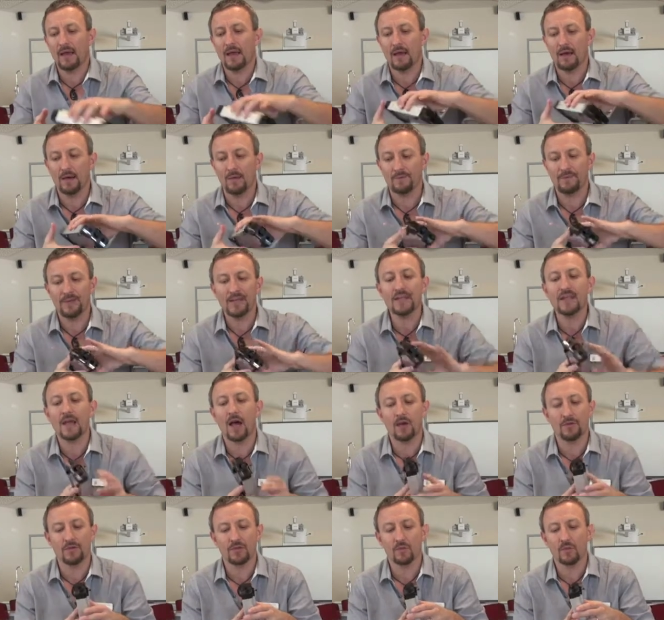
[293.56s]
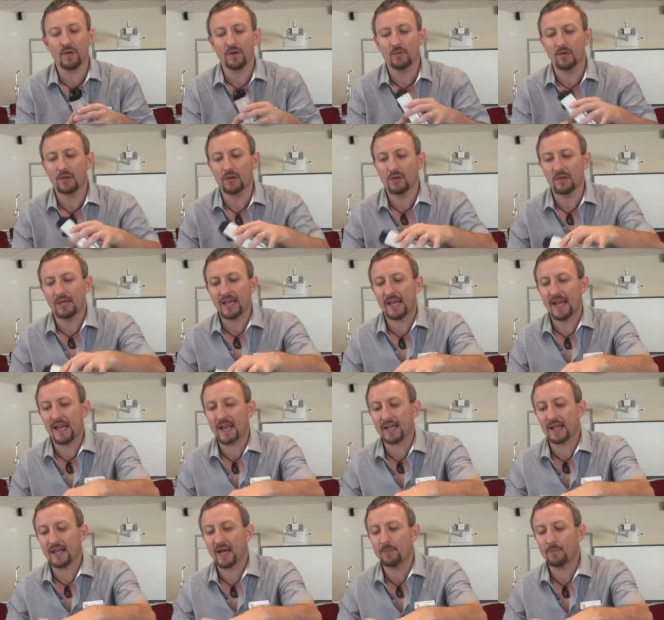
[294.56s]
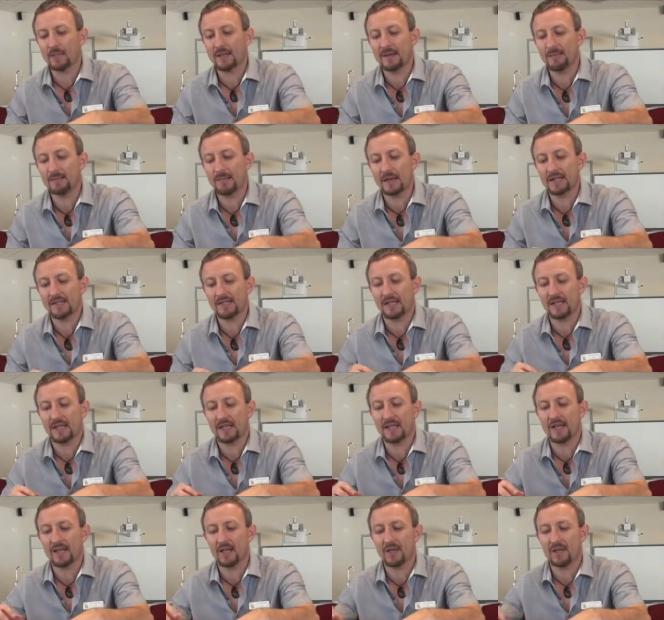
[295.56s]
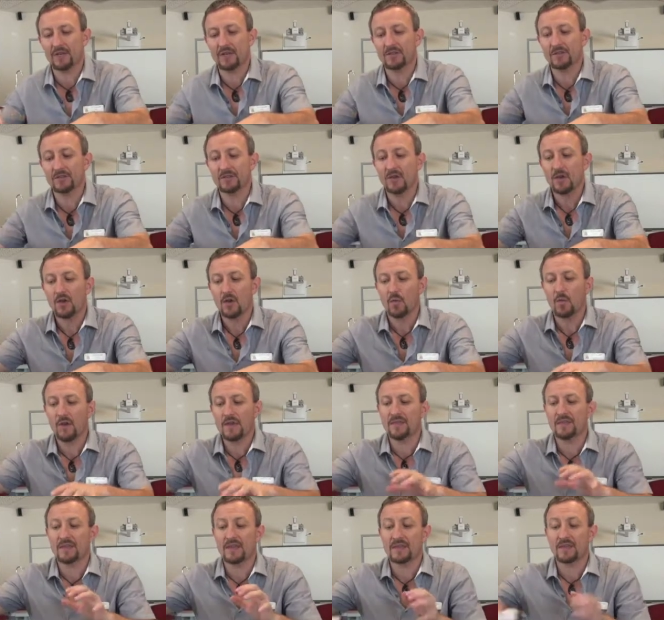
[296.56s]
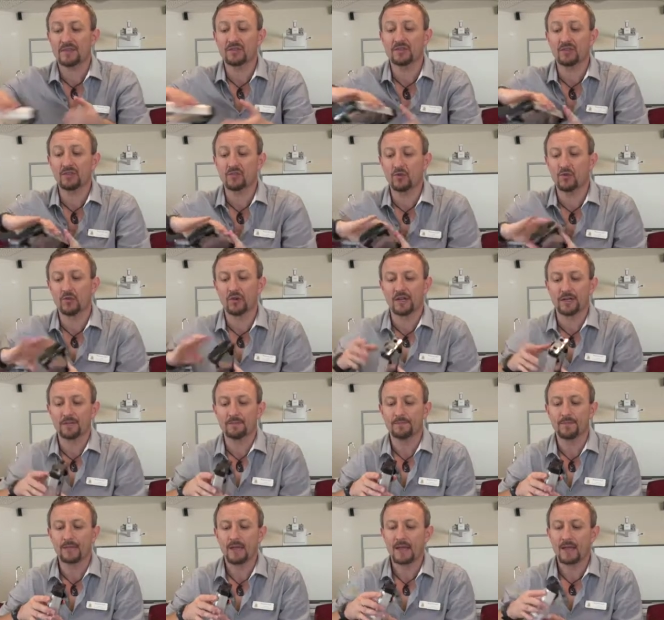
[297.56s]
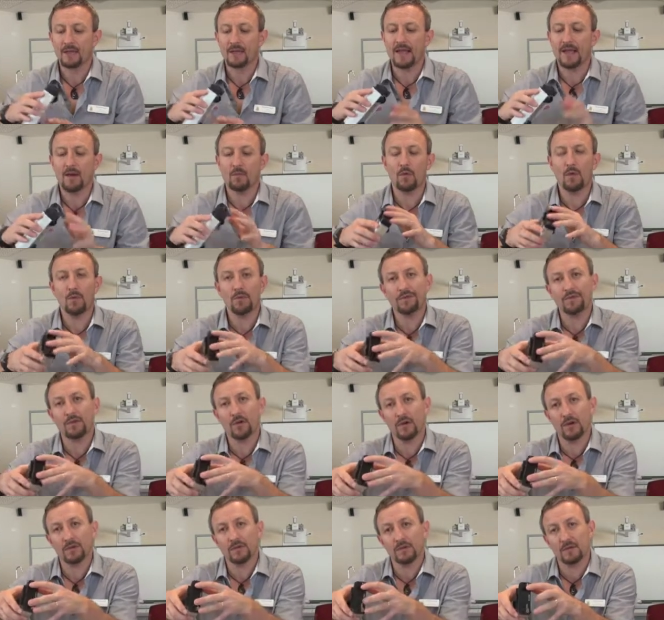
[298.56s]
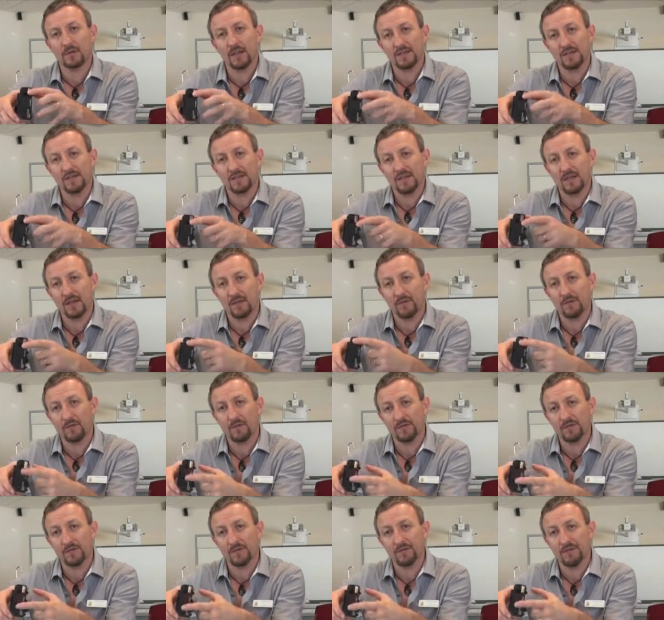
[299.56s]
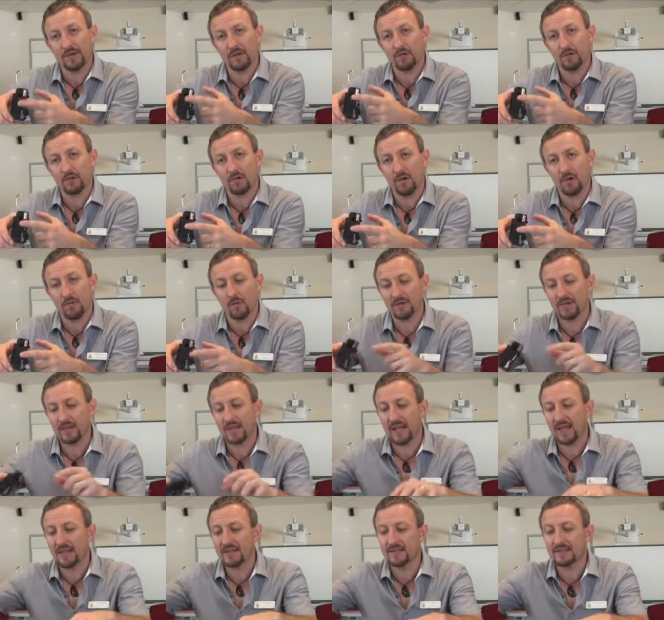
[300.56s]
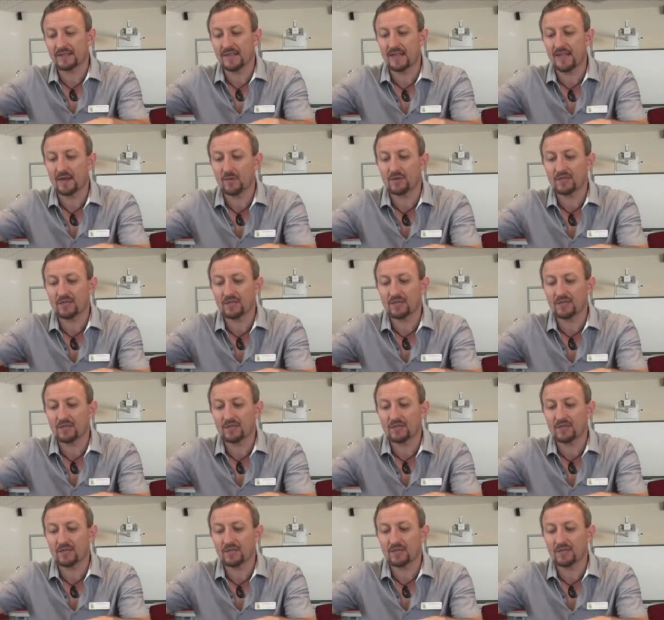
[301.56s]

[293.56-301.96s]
uh, video that we were looking at, coupling basically occurs when things join. Now what we've got, as I say, we've got some Velcro on the ends here